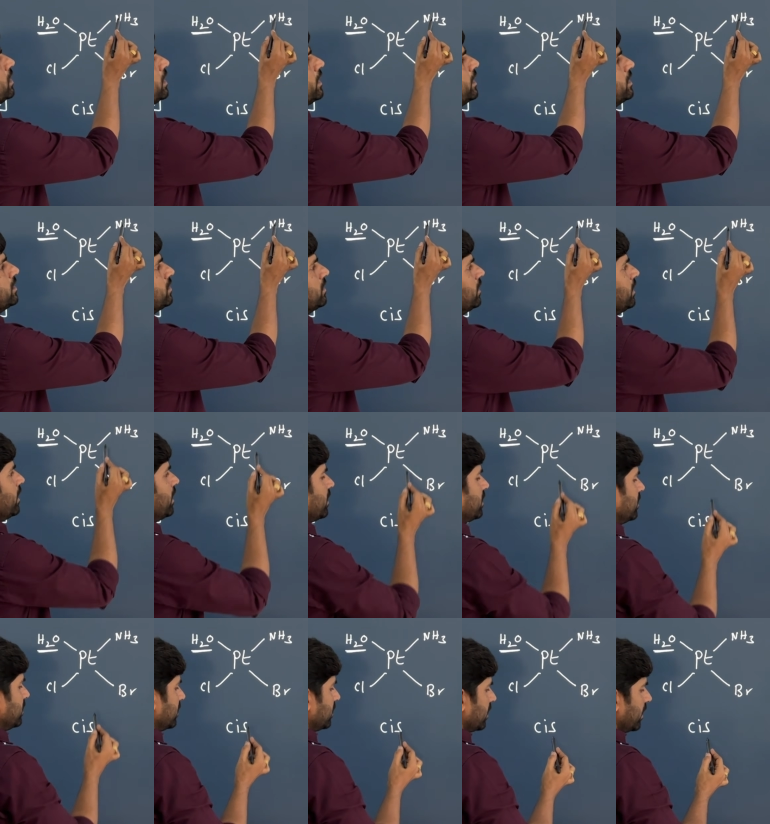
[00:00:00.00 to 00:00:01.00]
and NH3
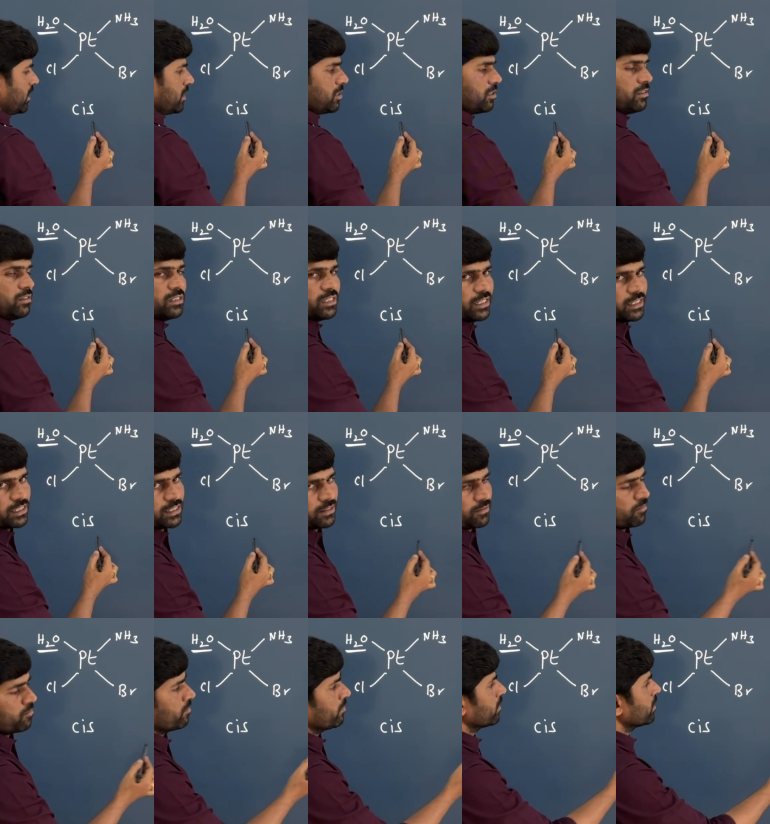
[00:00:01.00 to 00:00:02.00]
adjacent, so cis.
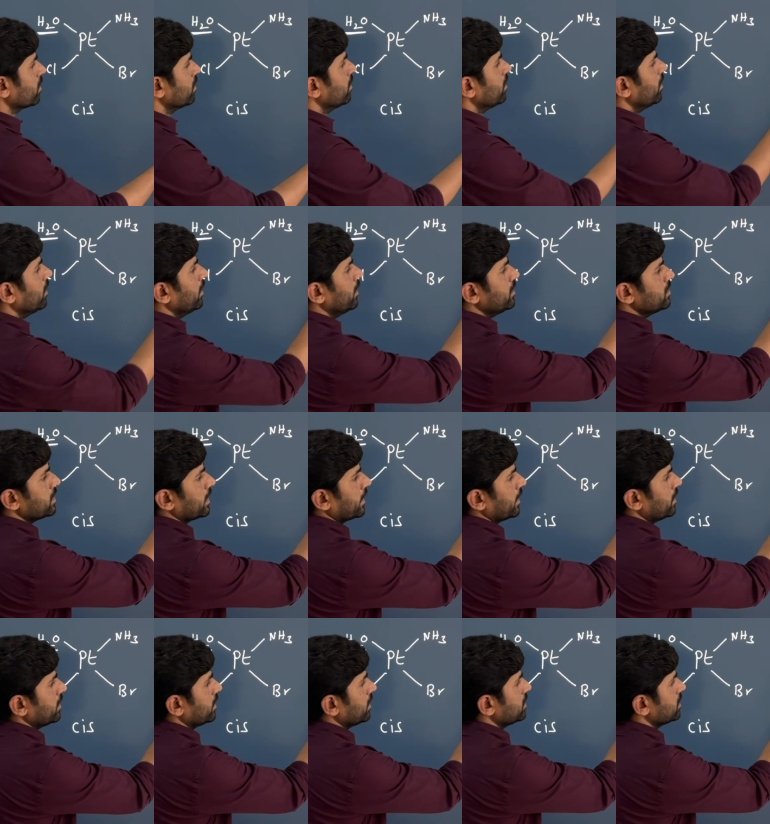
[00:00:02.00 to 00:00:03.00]
In
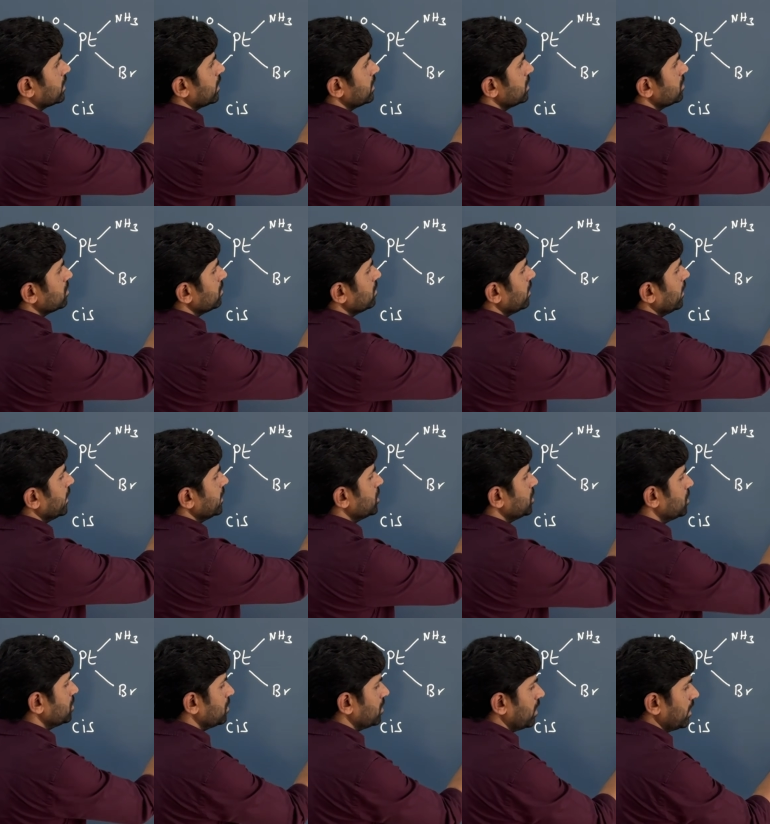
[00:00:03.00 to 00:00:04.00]
second case also,
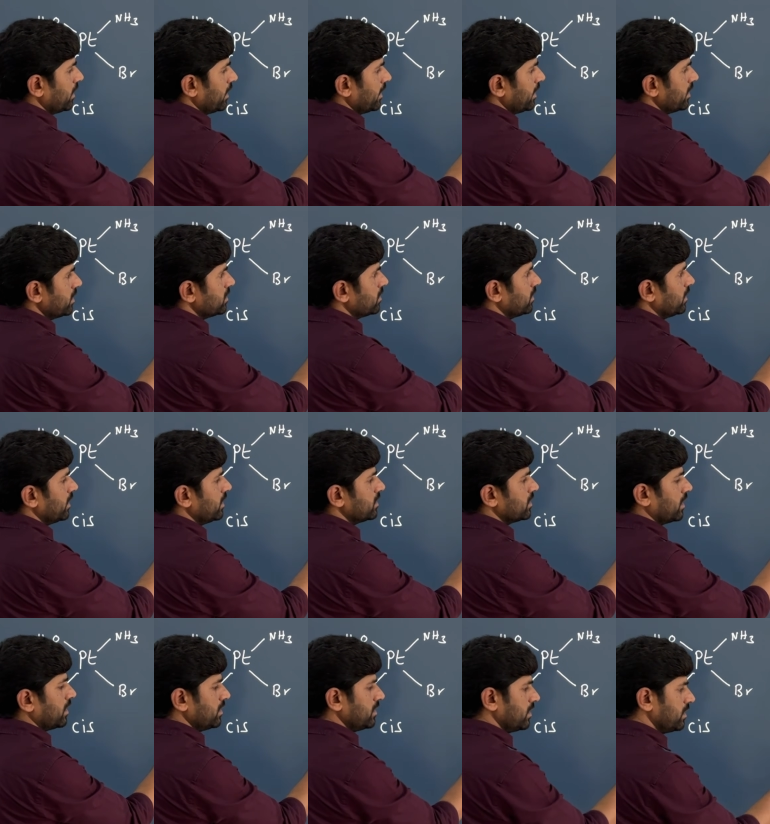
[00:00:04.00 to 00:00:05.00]
H2 and NH3 is
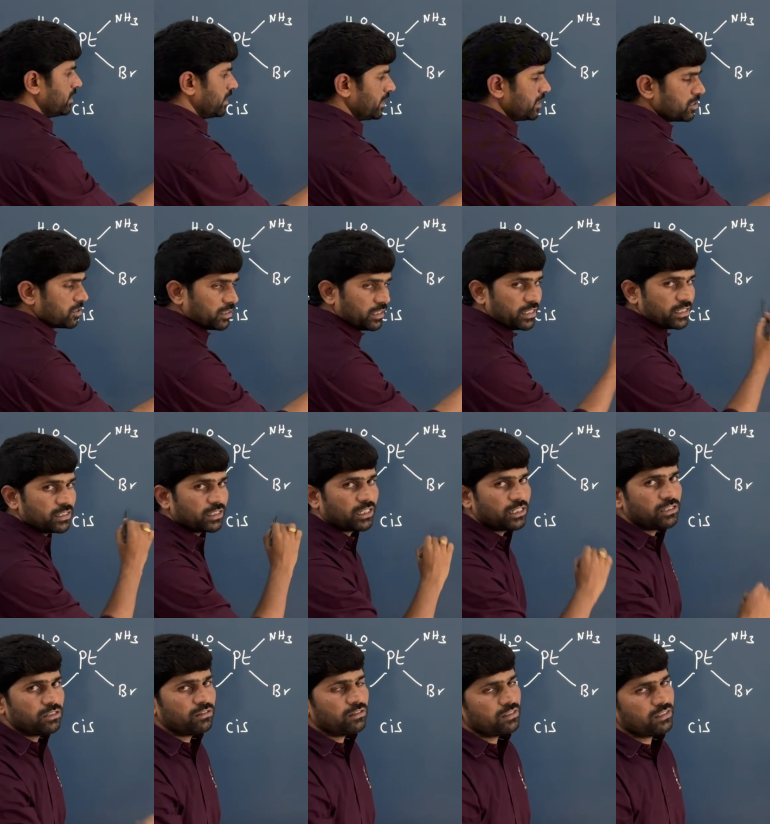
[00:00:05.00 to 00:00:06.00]
adjacent, so it is
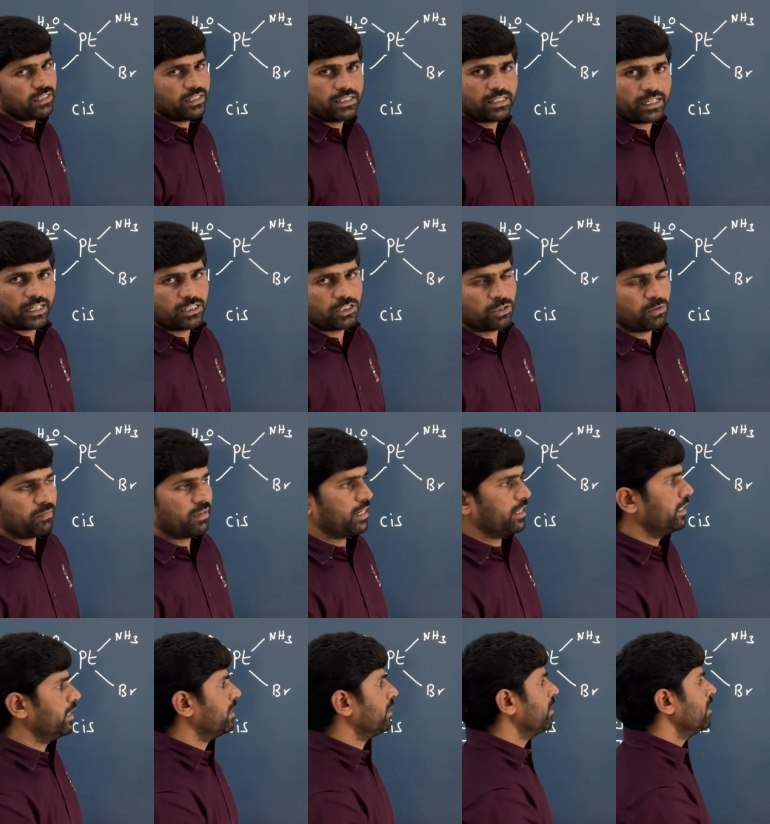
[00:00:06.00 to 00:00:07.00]
also cis isomer
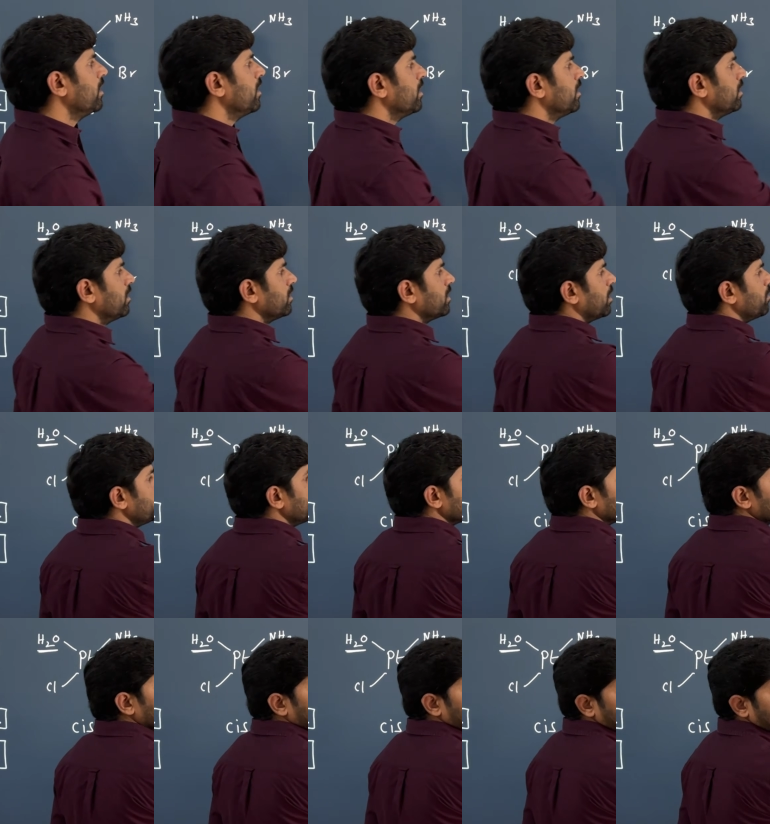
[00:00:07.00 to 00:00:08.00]
here. Now come to
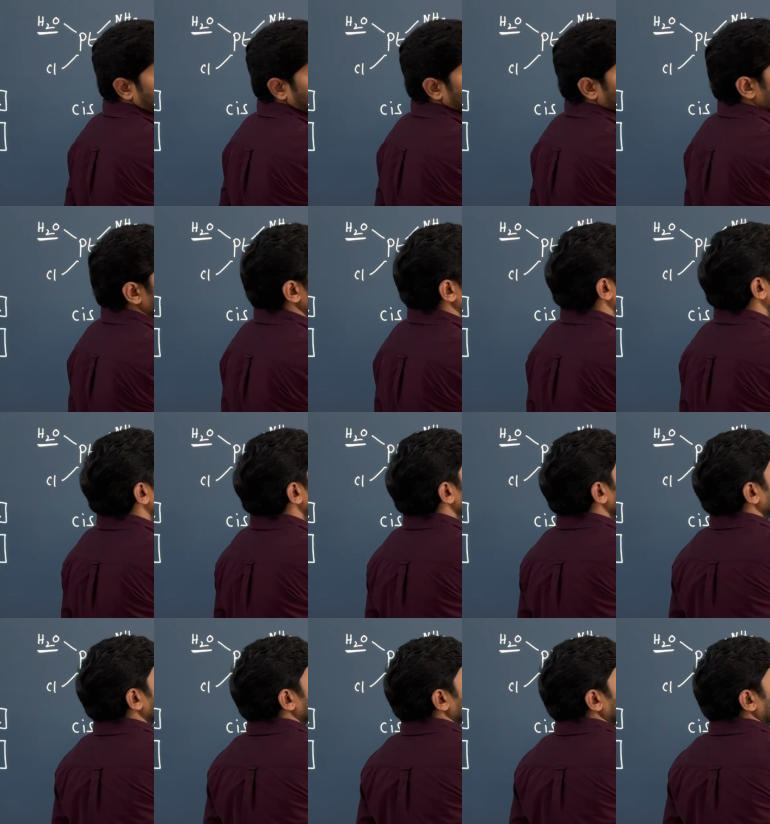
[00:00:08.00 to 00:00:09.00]
third one then here.
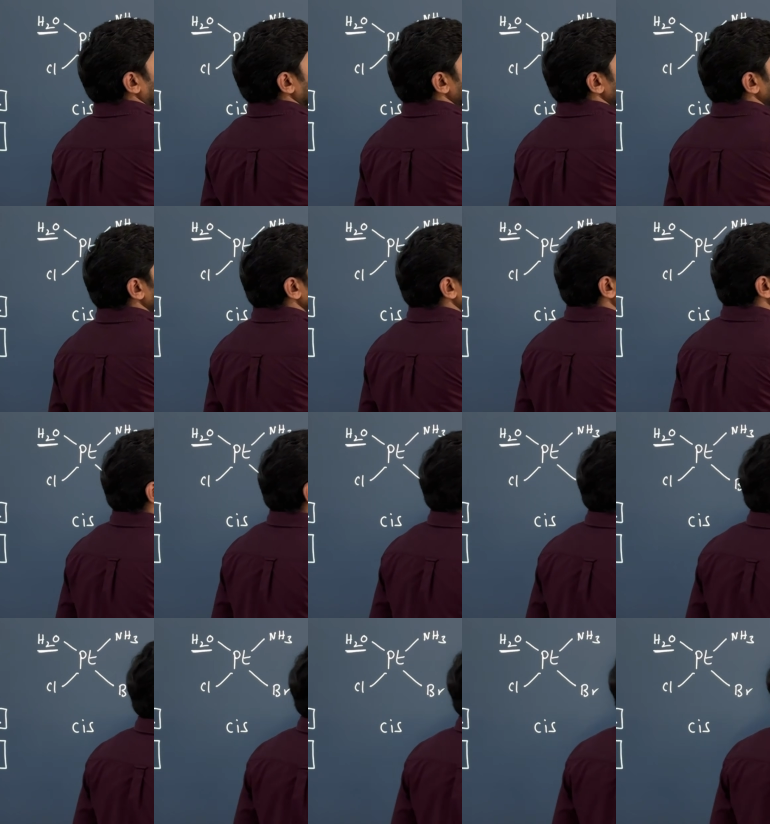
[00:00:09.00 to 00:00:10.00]
The
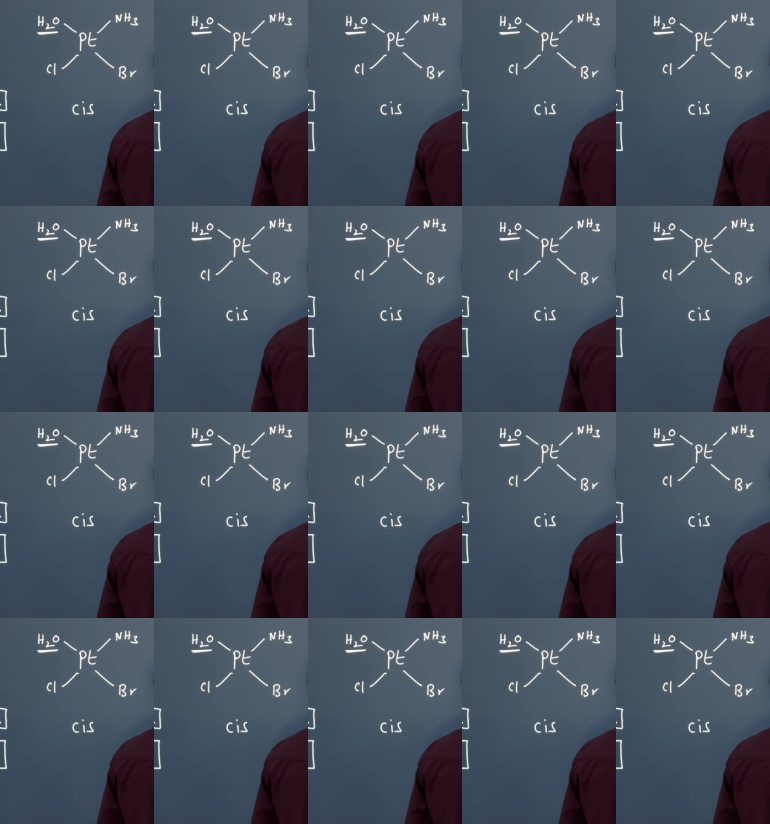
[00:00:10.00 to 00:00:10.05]
H2O and